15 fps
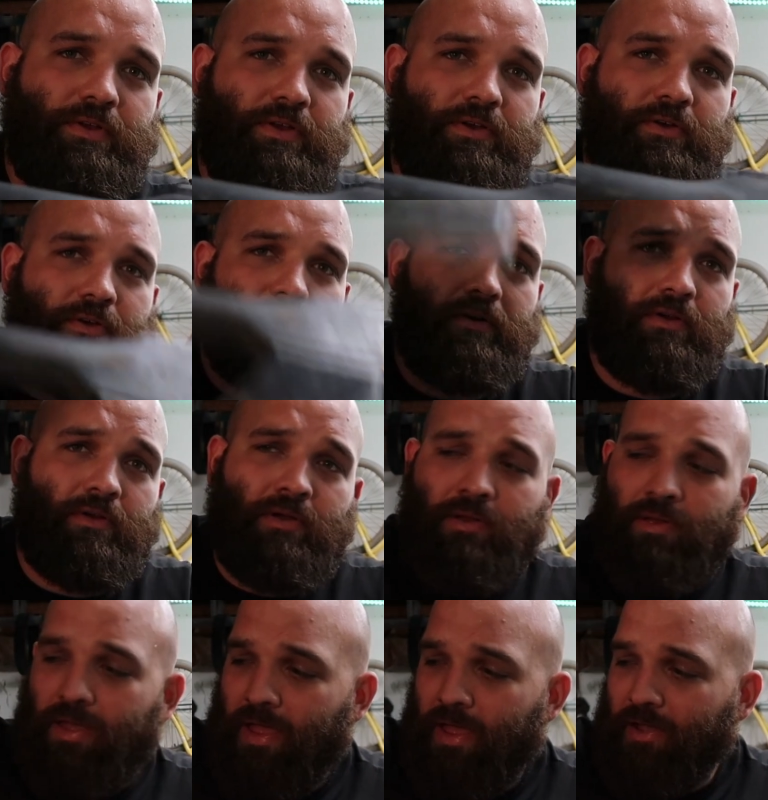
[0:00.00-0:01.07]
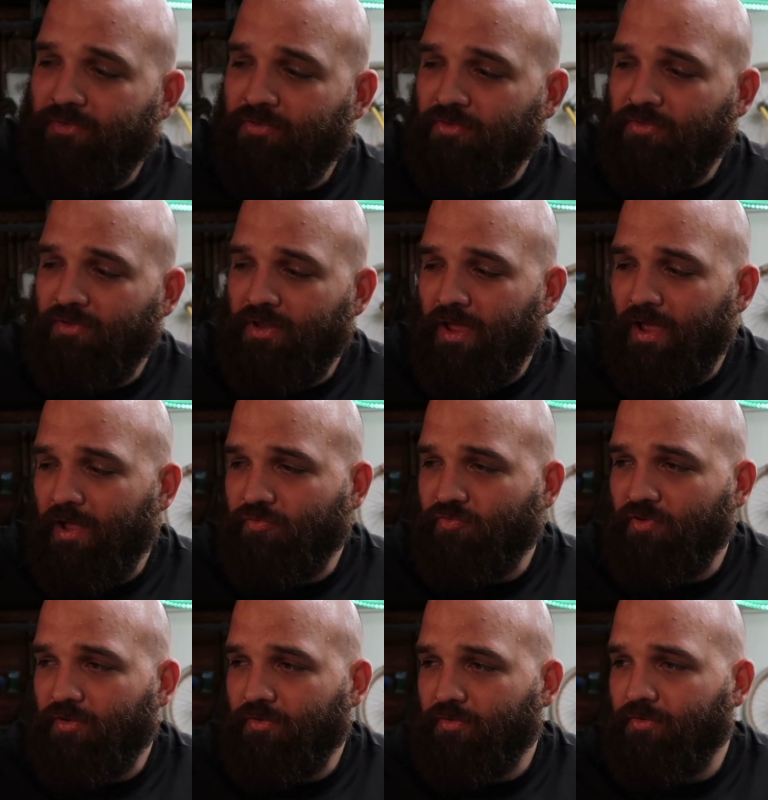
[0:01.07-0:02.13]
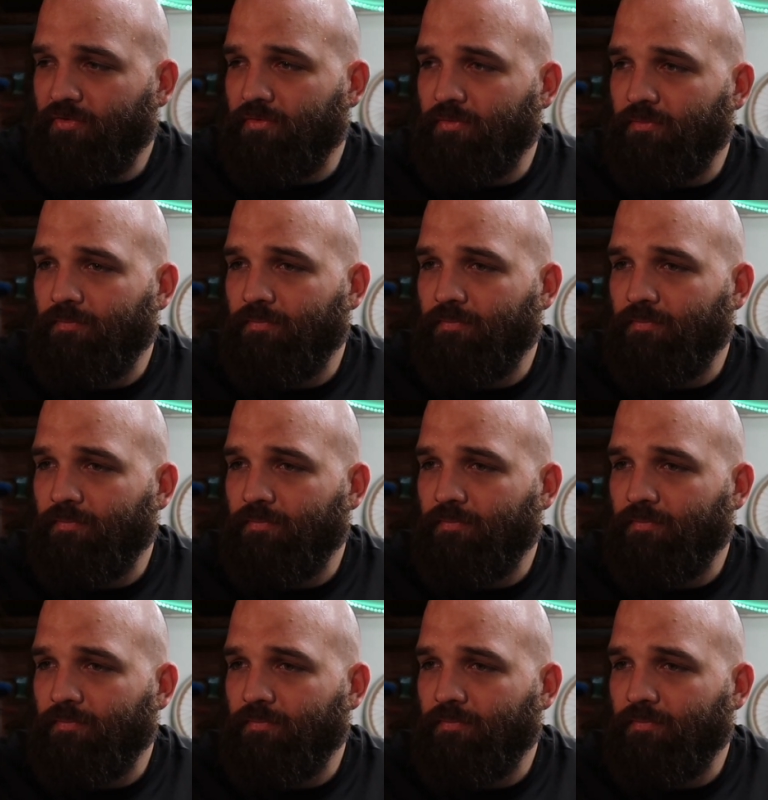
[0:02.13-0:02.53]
your axes and hatchets.